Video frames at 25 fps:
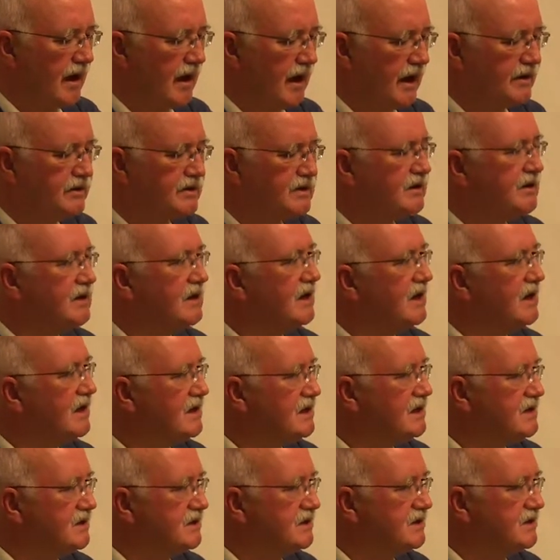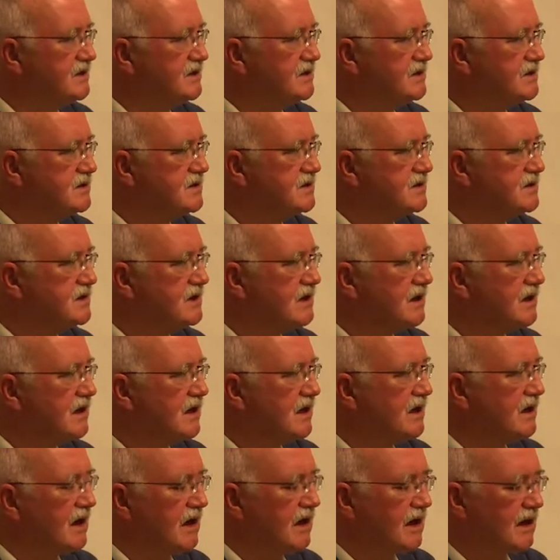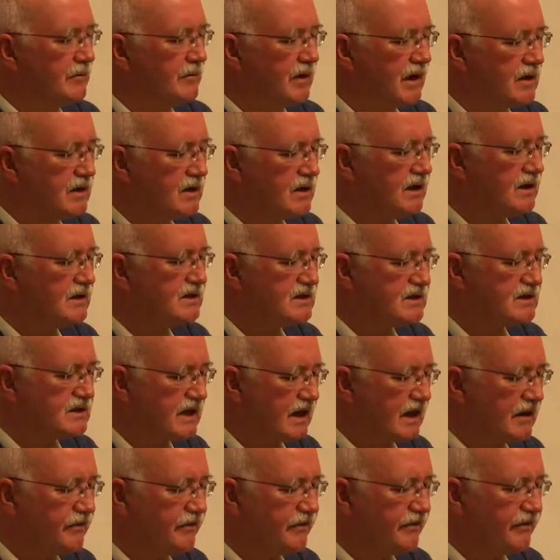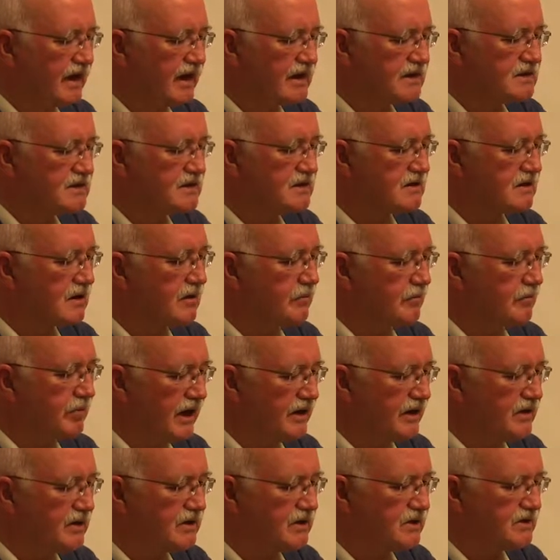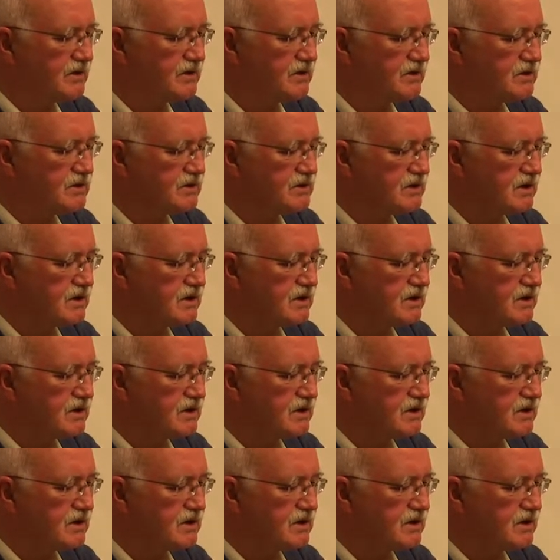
and an ease among steadfast companions,